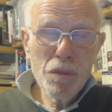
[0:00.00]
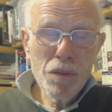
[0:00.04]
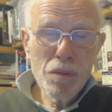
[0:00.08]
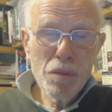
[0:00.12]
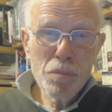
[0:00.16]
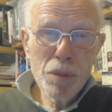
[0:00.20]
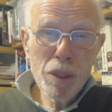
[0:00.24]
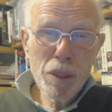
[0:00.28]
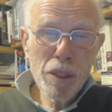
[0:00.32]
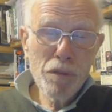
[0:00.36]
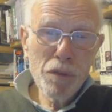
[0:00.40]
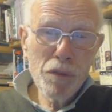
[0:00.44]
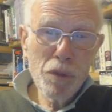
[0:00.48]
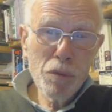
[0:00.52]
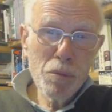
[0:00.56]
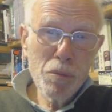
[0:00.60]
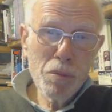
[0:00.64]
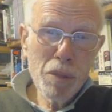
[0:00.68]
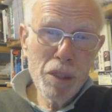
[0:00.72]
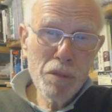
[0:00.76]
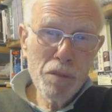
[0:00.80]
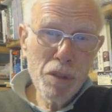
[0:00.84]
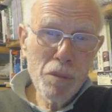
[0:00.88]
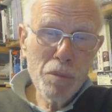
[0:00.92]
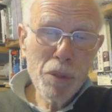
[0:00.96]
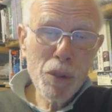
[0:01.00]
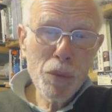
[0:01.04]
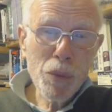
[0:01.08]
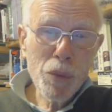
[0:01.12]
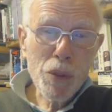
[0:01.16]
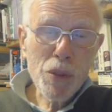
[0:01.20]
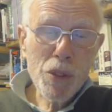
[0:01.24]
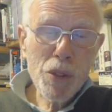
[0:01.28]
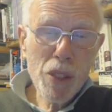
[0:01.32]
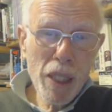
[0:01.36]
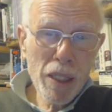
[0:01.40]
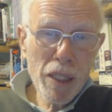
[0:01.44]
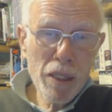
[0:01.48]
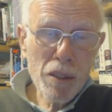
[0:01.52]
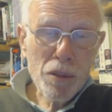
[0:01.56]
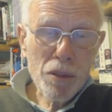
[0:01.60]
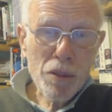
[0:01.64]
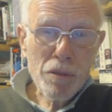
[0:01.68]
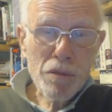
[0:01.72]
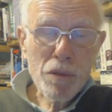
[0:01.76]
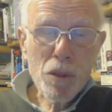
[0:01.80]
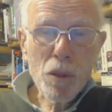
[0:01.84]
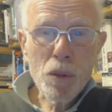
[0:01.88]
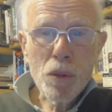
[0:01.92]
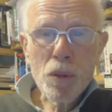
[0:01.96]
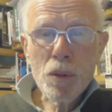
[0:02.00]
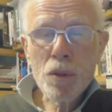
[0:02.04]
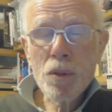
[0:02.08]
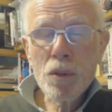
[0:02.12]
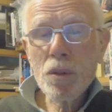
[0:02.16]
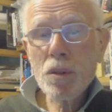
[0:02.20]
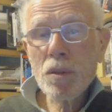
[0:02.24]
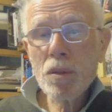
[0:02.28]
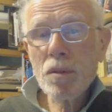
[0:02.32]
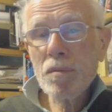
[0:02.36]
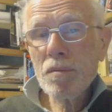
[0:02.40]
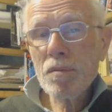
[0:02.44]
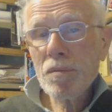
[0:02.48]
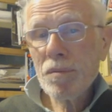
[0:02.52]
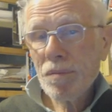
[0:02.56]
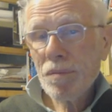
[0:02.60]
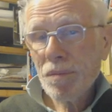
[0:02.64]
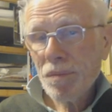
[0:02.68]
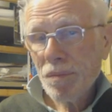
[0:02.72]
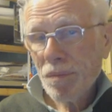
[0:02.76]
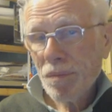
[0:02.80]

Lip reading: if you build the tunnels, of course,